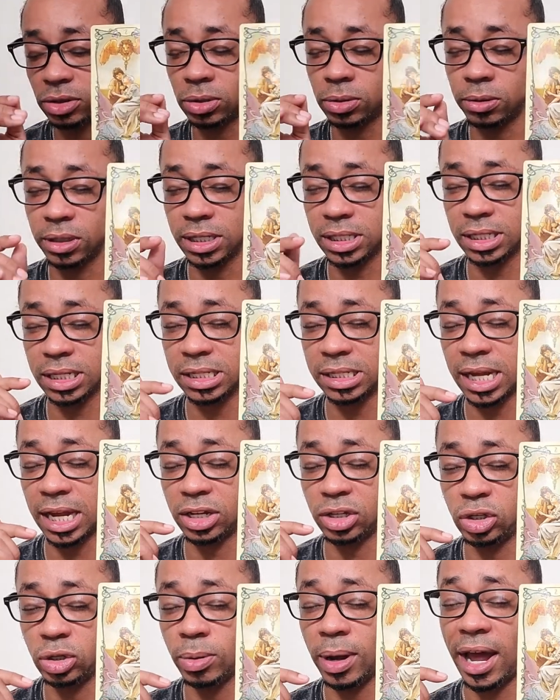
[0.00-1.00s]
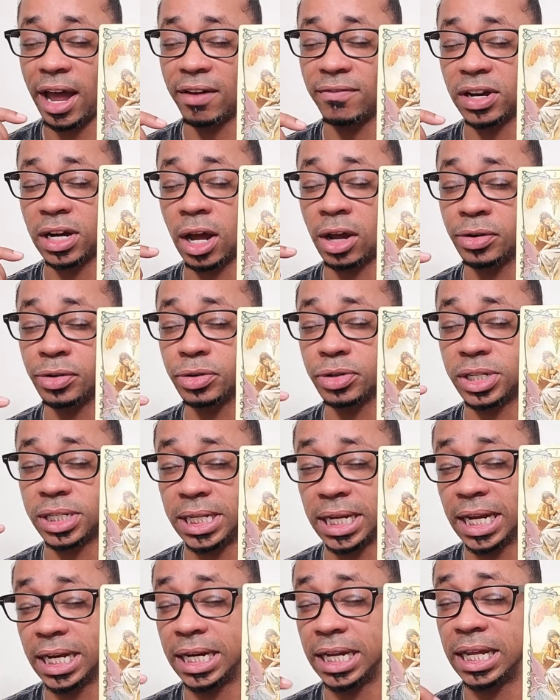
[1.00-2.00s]
Taurus, is that you have an
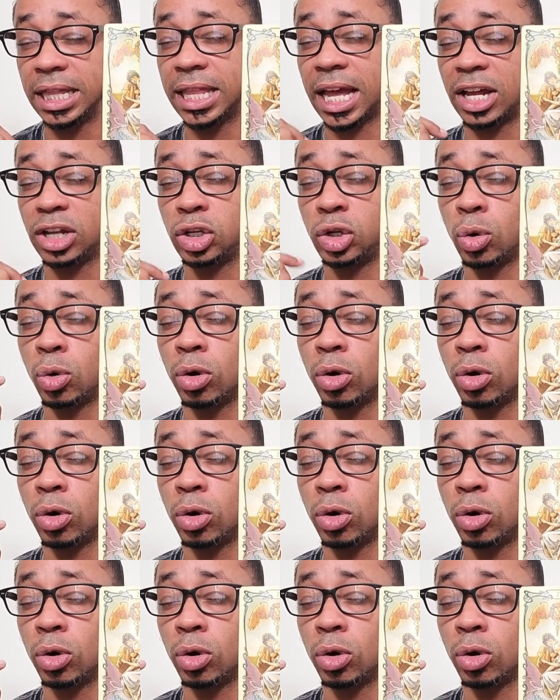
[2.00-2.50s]
understanding that